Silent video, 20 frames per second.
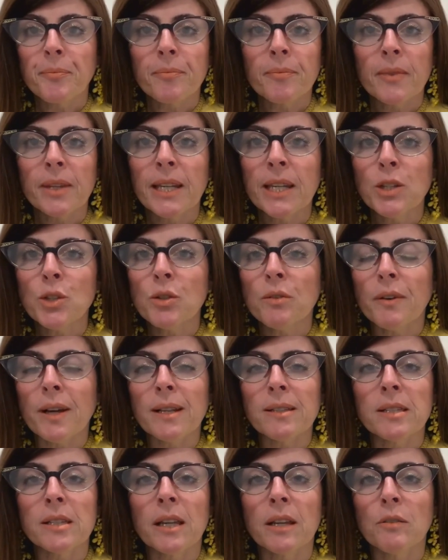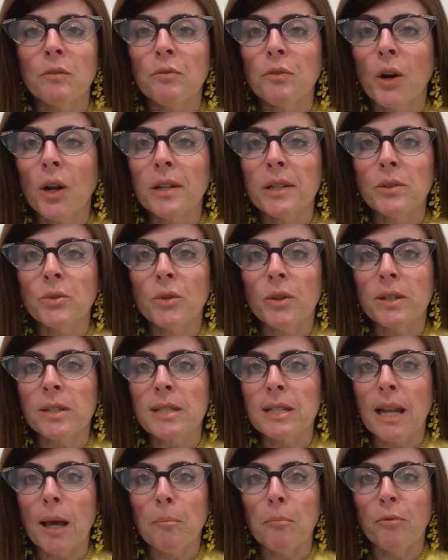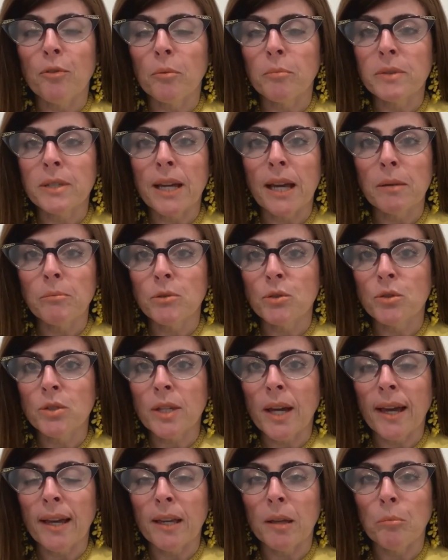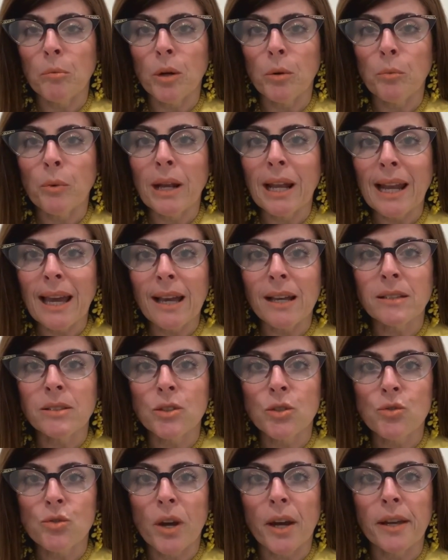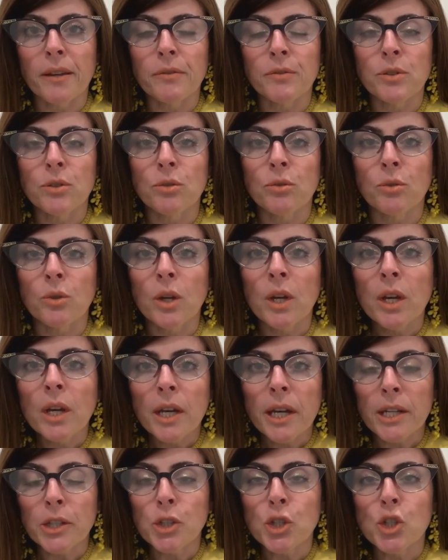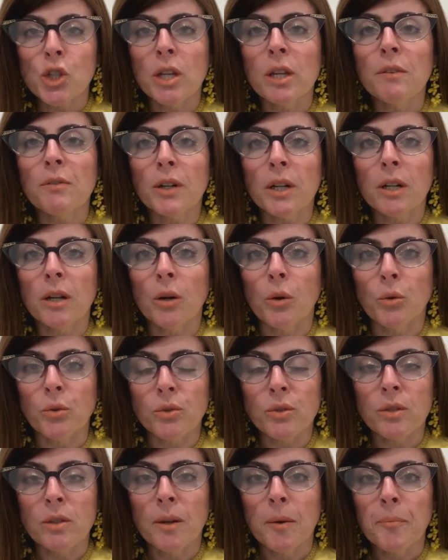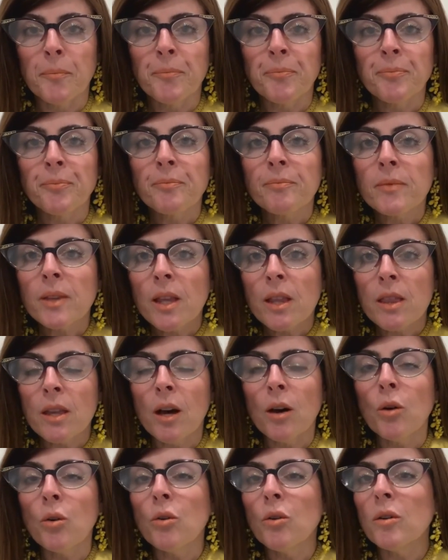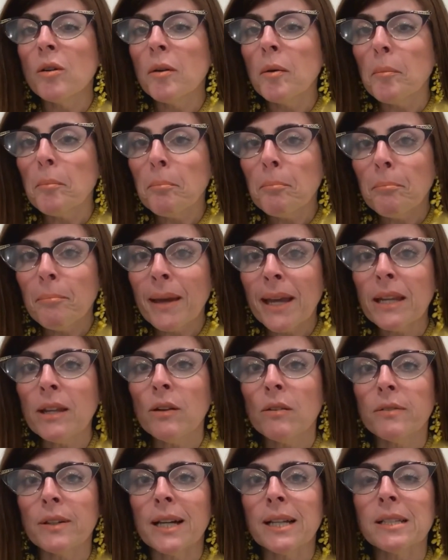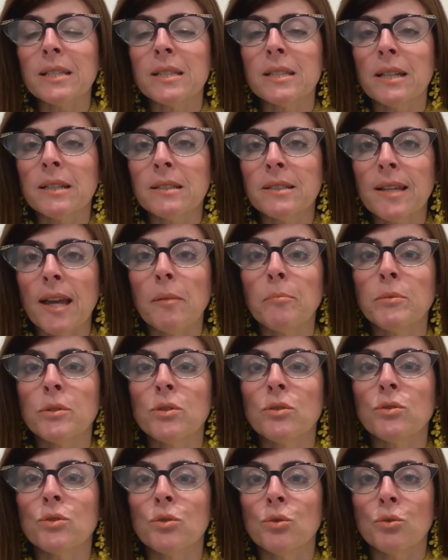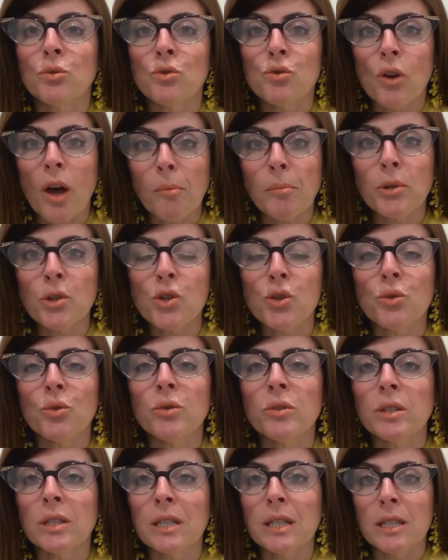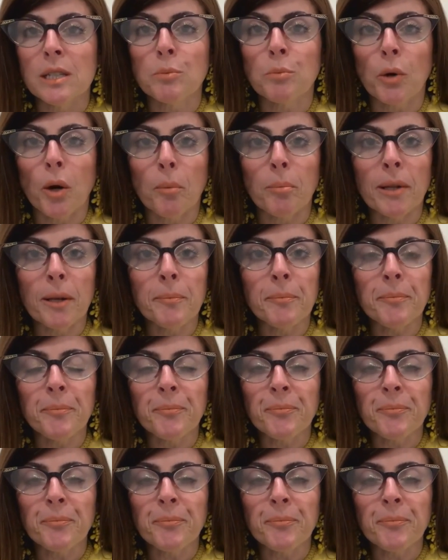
Each of us can fall into a slump from time to time when we lack the drive to achieve our goals. Though many of us attempt to troubleshoot this problem